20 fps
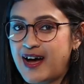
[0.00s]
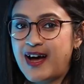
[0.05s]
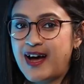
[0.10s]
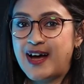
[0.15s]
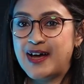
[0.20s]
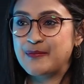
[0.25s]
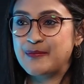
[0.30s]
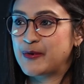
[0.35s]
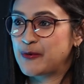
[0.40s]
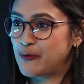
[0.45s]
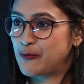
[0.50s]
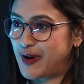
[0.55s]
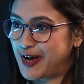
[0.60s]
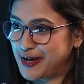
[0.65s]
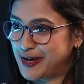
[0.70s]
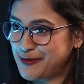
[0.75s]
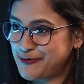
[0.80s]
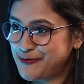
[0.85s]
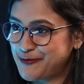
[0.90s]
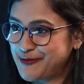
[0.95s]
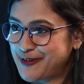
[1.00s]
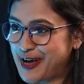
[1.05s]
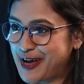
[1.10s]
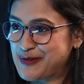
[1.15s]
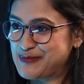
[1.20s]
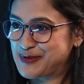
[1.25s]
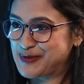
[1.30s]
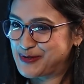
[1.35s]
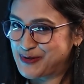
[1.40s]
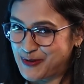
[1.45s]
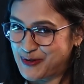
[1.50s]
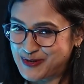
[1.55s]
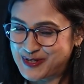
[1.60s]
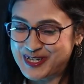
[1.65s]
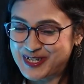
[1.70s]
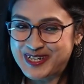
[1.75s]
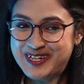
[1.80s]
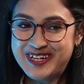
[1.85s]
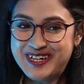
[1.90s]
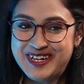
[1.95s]
I'm a wife. I'm a
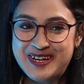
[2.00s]
daughter.